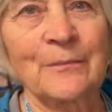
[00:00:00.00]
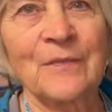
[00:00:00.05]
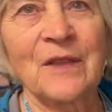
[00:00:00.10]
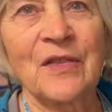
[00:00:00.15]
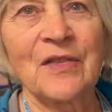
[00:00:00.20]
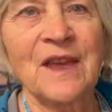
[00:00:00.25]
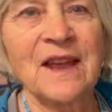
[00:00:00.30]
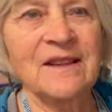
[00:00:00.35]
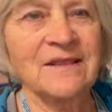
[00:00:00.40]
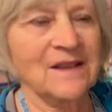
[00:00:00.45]

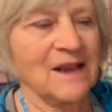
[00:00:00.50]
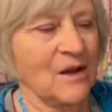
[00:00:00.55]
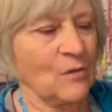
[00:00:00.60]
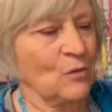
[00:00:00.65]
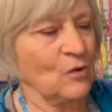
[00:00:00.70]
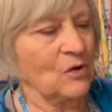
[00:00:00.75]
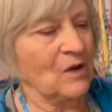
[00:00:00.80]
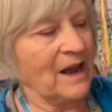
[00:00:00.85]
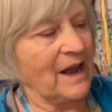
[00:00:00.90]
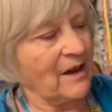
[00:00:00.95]
things that
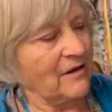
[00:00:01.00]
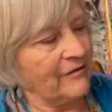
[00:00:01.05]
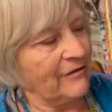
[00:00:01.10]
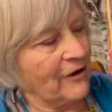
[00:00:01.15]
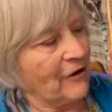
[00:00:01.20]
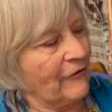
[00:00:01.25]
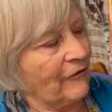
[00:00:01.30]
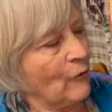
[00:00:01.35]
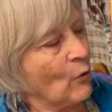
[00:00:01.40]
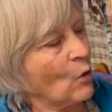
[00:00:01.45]
will have
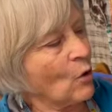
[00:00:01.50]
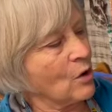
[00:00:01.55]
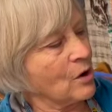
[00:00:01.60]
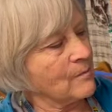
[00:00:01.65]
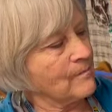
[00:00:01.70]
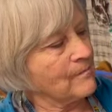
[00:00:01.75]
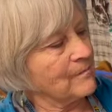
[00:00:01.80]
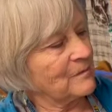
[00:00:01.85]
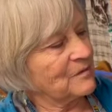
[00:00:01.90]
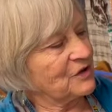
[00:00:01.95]

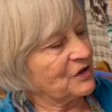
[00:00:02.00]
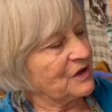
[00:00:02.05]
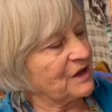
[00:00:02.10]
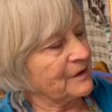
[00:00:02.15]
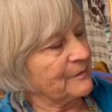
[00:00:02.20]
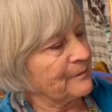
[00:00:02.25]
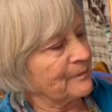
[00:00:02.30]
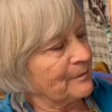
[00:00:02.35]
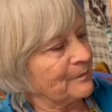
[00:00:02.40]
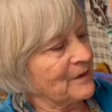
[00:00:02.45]
form to
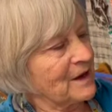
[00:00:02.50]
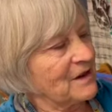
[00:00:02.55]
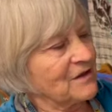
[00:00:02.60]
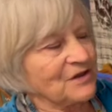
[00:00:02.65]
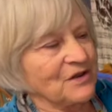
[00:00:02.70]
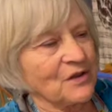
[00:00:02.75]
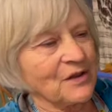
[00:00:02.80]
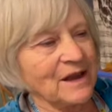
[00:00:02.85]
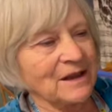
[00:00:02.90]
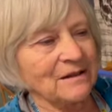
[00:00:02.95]
them
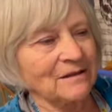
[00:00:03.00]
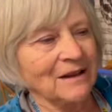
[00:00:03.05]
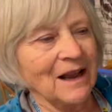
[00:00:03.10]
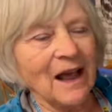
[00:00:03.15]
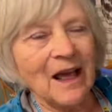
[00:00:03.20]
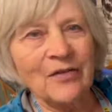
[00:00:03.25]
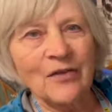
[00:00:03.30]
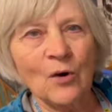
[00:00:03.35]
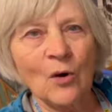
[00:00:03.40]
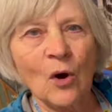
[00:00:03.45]
so that
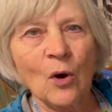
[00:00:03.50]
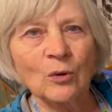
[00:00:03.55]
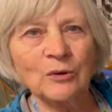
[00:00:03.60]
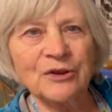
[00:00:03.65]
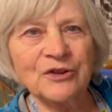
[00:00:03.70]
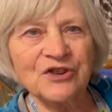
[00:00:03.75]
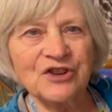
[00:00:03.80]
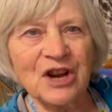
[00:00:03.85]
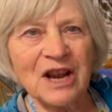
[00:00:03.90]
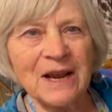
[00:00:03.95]
they'll hold
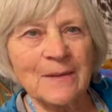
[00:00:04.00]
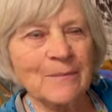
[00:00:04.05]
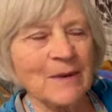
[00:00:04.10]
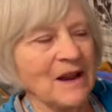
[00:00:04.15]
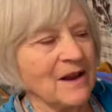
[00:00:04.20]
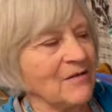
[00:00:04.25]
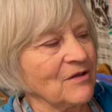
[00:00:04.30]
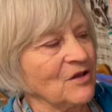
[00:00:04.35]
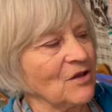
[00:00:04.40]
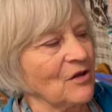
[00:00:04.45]
their shape
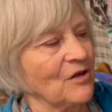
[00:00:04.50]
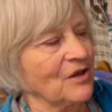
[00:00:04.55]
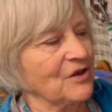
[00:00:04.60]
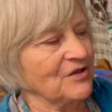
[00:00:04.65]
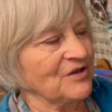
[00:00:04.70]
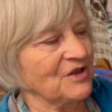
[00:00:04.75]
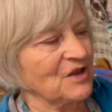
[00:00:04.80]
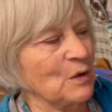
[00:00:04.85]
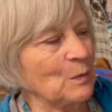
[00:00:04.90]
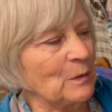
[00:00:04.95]
even though they're
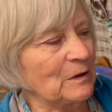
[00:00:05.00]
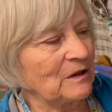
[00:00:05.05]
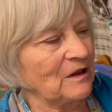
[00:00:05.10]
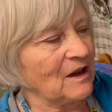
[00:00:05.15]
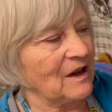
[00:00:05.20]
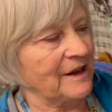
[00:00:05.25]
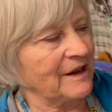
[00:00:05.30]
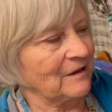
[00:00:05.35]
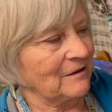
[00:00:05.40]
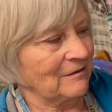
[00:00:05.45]
super
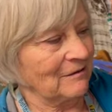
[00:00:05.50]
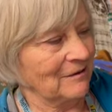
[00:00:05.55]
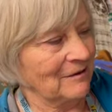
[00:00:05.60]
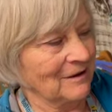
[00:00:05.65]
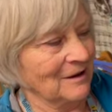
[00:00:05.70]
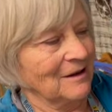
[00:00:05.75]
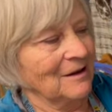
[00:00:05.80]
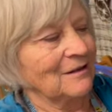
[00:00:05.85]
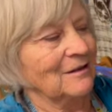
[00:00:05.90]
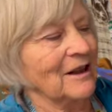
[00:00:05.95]
light,
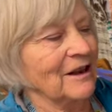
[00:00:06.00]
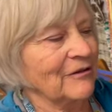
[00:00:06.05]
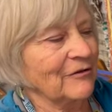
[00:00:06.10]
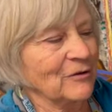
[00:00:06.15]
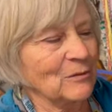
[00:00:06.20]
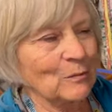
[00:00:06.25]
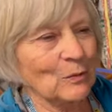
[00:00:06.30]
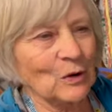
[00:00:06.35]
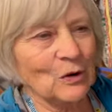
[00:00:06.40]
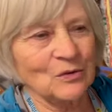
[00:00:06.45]
like
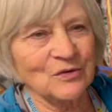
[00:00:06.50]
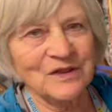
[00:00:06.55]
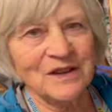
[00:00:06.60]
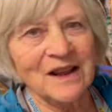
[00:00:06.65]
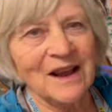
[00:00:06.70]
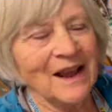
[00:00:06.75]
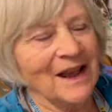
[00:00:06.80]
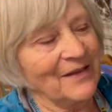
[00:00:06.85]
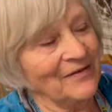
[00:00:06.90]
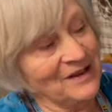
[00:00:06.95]
footballs.
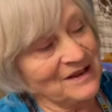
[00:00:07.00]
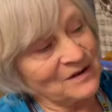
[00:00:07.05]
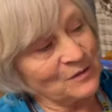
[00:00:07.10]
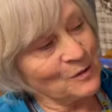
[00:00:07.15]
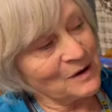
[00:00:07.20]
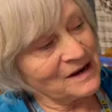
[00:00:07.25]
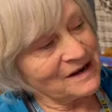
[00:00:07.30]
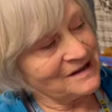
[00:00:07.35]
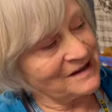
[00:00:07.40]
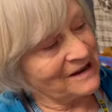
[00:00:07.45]
And this
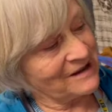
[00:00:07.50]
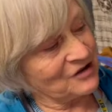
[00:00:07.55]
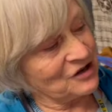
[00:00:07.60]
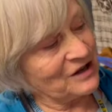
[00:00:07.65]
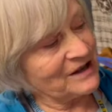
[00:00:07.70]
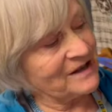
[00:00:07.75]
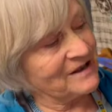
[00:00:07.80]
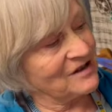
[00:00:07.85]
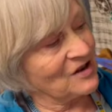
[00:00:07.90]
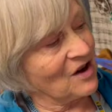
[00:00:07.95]
one is
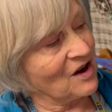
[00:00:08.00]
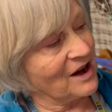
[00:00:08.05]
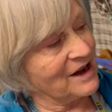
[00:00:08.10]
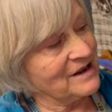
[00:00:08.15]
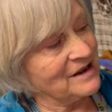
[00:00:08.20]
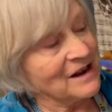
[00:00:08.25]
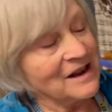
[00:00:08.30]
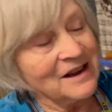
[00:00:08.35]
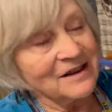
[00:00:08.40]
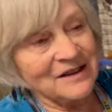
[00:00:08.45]
actually
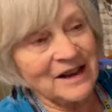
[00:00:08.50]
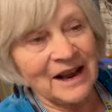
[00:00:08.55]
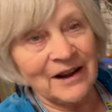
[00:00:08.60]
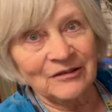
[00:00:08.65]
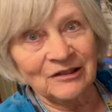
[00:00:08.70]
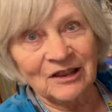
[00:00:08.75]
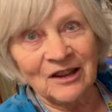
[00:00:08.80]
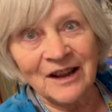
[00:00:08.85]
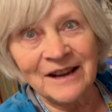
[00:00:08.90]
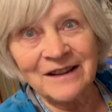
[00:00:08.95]
designed to have
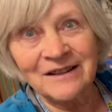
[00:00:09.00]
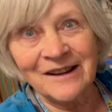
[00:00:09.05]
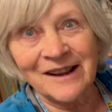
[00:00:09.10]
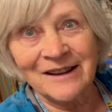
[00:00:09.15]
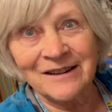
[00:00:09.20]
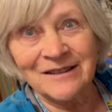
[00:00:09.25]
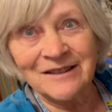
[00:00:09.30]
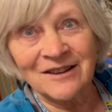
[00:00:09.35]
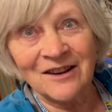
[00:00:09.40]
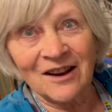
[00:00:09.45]
a light
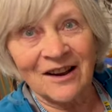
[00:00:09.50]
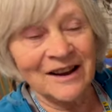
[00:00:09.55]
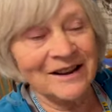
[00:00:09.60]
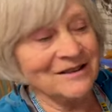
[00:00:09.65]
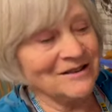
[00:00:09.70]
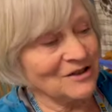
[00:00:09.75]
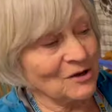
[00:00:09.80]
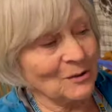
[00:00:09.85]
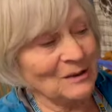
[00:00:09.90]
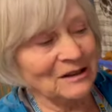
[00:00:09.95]

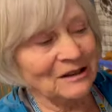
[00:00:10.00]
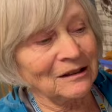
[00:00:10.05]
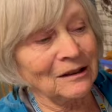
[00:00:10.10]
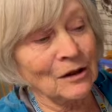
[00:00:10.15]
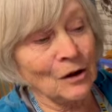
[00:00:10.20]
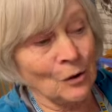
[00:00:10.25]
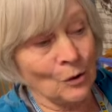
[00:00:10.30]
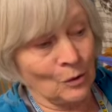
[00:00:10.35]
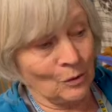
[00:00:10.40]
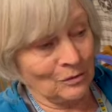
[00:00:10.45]
inside so it'll
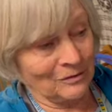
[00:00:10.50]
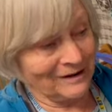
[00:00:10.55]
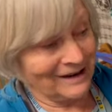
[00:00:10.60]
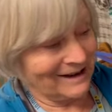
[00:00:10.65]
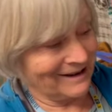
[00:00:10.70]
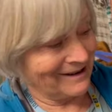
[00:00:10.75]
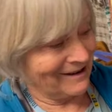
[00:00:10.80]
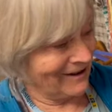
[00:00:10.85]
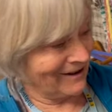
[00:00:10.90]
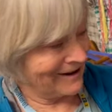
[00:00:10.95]
glow
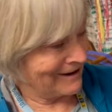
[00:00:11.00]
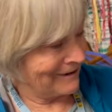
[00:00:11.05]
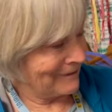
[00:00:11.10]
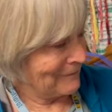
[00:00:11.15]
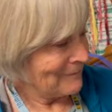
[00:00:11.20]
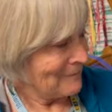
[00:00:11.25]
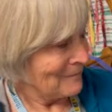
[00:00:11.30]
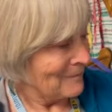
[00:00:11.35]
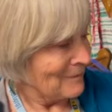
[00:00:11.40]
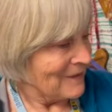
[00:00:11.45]
at night.
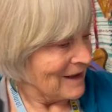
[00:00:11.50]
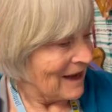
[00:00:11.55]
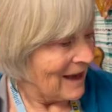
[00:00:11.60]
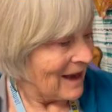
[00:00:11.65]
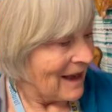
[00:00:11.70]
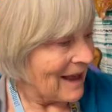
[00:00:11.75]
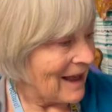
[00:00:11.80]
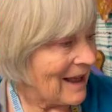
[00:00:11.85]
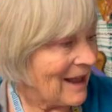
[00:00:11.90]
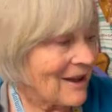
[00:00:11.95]

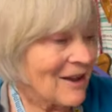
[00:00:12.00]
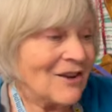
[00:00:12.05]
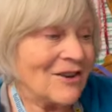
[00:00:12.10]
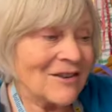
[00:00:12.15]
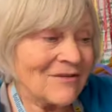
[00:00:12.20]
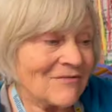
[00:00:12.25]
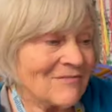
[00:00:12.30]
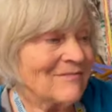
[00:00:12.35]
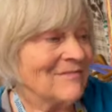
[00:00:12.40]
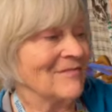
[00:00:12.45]

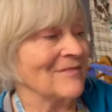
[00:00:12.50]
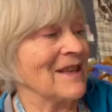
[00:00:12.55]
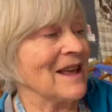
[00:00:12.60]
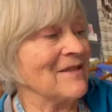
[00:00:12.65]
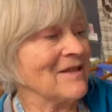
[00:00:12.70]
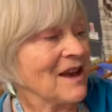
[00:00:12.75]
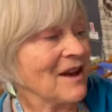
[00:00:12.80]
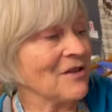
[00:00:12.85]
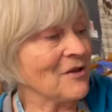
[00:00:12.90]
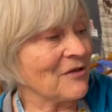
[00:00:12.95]
Then
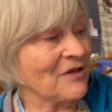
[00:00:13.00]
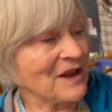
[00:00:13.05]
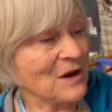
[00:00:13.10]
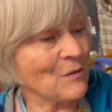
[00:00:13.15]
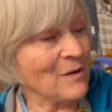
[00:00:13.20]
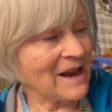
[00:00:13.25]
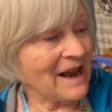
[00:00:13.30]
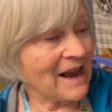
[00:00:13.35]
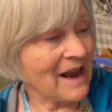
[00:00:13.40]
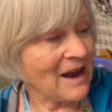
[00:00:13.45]
the other thing
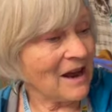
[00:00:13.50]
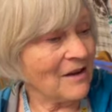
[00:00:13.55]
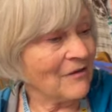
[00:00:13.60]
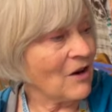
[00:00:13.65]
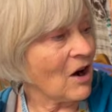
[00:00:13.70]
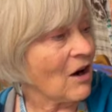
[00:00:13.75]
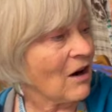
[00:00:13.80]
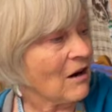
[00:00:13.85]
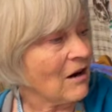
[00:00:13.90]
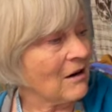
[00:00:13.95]
we have
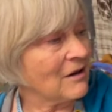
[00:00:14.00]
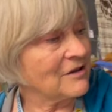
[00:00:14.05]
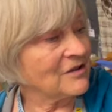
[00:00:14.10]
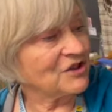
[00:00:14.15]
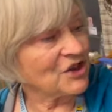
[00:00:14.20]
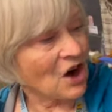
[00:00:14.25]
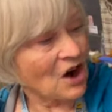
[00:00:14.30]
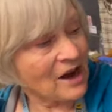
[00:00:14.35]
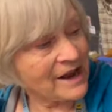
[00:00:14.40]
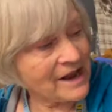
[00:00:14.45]
are
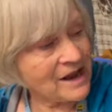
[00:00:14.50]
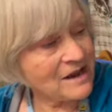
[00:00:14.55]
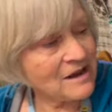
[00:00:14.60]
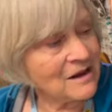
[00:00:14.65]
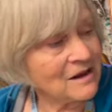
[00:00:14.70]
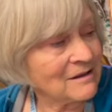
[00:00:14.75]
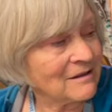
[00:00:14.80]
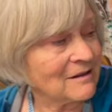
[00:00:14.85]
dyeing.